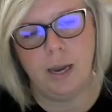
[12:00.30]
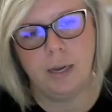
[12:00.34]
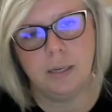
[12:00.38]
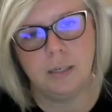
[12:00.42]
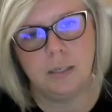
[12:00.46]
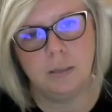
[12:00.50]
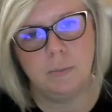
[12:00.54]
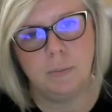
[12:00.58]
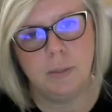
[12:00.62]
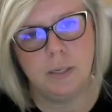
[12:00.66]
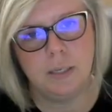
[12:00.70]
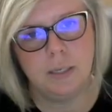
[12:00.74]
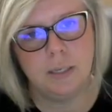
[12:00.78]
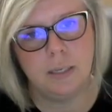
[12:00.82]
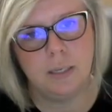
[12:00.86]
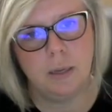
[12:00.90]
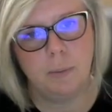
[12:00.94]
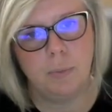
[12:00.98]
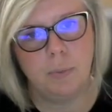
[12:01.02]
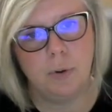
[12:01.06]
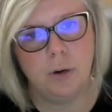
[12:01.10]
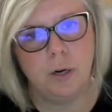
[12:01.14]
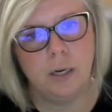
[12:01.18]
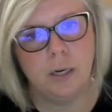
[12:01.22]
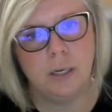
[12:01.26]
to be
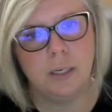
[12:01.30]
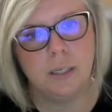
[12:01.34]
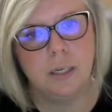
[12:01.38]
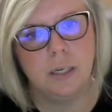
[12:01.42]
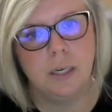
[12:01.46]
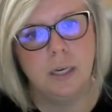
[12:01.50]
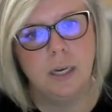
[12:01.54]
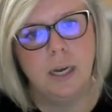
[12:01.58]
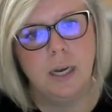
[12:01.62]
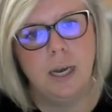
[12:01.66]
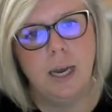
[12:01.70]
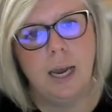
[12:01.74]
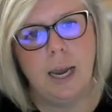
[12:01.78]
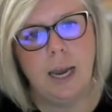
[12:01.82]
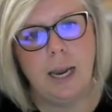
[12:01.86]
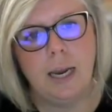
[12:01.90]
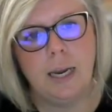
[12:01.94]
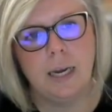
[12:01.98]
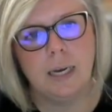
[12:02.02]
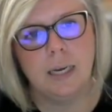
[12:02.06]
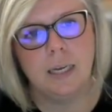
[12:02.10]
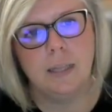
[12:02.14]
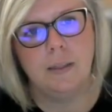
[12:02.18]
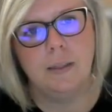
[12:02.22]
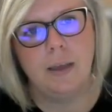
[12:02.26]
separate,
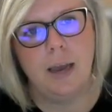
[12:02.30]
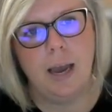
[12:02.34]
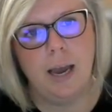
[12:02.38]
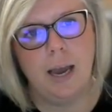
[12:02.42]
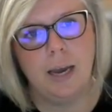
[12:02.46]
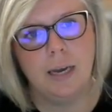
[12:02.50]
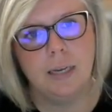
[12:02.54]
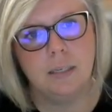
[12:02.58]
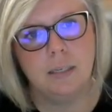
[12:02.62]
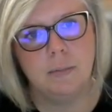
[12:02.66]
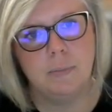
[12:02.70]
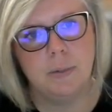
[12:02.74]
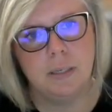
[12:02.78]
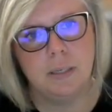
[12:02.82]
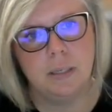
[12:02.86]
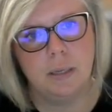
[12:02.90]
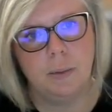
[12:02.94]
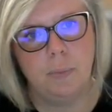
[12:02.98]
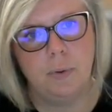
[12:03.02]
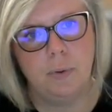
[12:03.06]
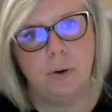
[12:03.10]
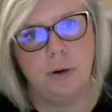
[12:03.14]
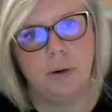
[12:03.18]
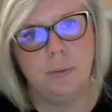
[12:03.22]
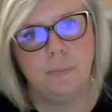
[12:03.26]
and the hat to be
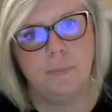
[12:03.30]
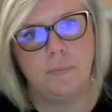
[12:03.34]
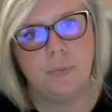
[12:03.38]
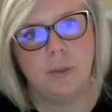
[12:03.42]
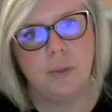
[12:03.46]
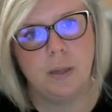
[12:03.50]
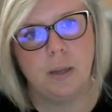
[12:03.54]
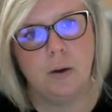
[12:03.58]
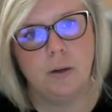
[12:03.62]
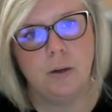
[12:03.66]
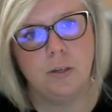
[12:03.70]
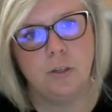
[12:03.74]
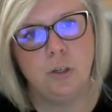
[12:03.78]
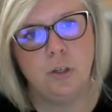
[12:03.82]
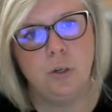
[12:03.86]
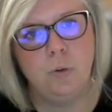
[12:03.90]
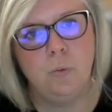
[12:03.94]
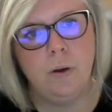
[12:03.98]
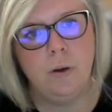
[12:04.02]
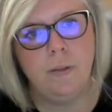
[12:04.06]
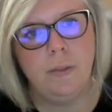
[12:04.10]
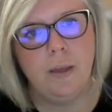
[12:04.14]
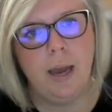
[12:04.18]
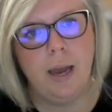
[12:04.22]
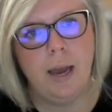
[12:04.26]
separate. Now I do
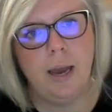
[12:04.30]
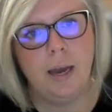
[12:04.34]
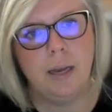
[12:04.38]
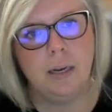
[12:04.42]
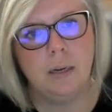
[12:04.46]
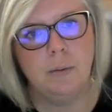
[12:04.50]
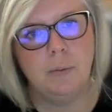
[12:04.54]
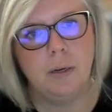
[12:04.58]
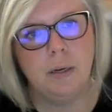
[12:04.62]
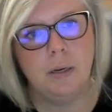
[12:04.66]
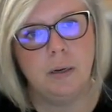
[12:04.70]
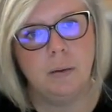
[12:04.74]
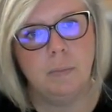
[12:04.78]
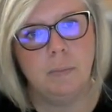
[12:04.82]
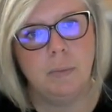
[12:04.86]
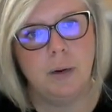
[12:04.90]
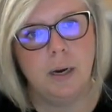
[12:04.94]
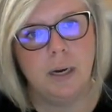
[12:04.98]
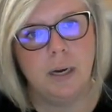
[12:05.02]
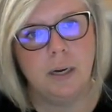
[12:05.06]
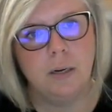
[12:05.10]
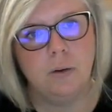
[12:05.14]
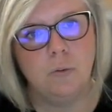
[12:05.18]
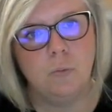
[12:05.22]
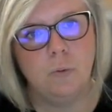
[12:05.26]
want the hat to be
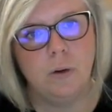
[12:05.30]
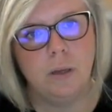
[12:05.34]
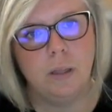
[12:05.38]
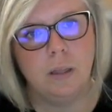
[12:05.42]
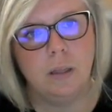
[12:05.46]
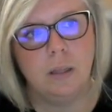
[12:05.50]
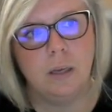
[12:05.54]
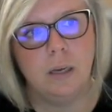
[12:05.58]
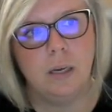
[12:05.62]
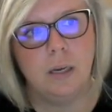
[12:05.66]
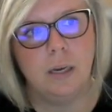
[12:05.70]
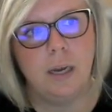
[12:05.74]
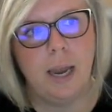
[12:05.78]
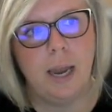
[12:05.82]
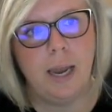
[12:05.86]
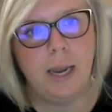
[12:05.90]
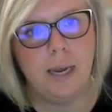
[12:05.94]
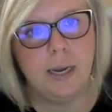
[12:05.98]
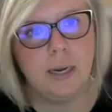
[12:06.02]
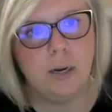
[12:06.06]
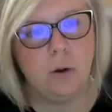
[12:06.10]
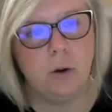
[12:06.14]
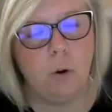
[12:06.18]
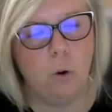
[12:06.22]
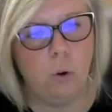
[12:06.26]
combined with the
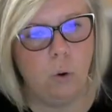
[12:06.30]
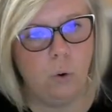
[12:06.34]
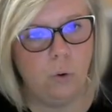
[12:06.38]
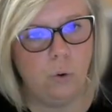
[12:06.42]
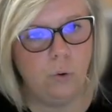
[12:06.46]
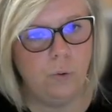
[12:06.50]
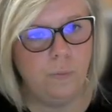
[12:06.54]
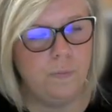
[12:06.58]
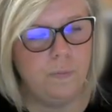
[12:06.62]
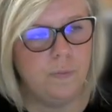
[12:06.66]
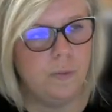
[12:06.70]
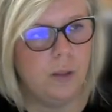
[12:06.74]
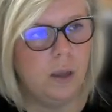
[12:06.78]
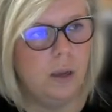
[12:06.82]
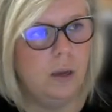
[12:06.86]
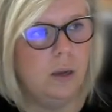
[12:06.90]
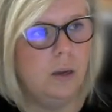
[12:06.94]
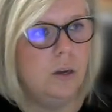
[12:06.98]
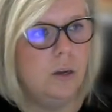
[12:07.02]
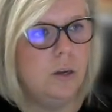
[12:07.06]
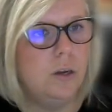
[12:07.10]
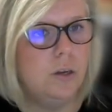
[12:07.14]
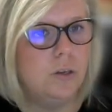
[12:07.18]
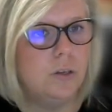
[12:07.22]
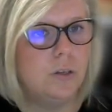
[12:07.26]
hang hole.
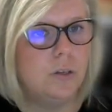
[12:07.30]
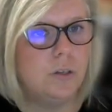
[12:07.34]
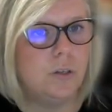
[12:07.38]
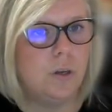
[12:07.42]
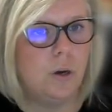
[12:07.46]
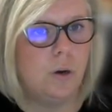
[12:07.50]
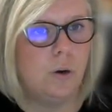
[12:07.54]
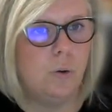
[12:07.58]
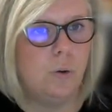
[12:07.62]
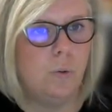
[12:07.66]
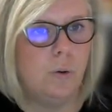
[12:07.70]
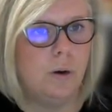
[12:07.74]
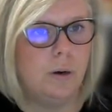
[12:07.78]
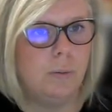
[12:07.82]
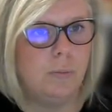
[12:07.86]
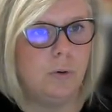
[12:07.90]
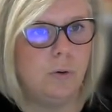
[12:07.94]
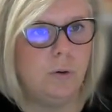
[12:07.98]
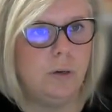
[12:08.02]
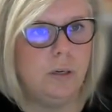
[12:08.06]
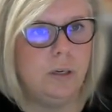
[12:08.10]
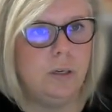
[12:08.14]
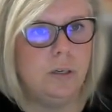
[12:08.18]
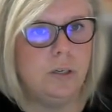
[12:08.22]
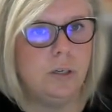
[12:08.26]
So what I'm
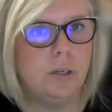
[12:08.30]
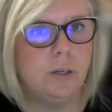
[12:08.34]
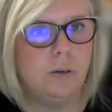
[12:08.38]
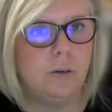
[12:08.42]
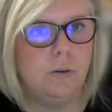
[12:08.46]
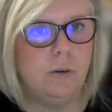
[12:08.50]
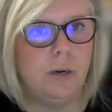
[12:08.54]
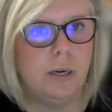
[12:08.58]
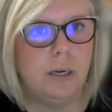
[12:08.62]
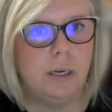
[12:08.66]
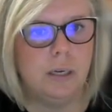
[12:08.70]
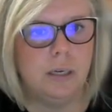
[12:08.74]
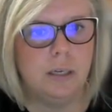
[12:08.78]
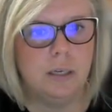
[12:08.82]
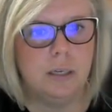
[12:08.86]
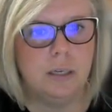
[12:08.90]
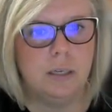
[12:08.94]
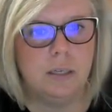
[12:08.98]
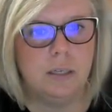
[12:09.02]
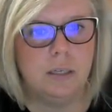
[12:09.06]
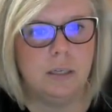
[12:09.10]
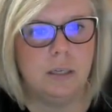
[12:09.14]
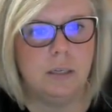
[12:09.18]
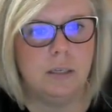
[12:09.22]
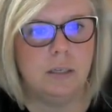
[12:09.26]
going to do
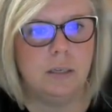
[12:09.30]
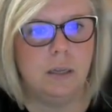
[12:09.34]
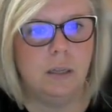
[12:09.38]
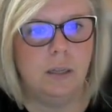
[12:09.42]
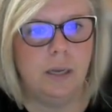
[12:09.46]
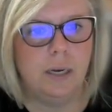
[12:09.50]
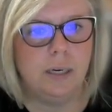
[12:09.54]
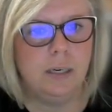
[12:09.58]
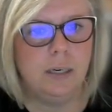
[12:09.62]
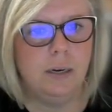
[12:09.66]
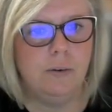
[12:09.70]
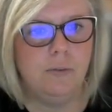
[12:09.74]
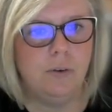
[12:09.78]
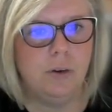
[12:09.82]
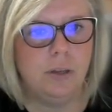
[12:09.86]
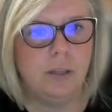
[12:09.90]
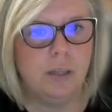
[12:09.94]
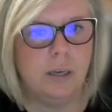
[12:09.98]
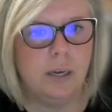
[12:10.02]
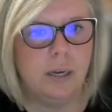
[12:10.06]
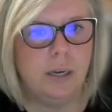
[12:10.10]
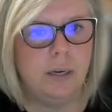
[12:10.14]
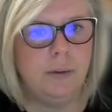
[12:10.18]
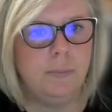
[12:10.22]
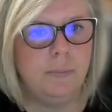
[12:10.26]
is select
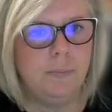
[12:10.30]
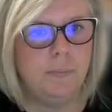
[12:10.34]
everything,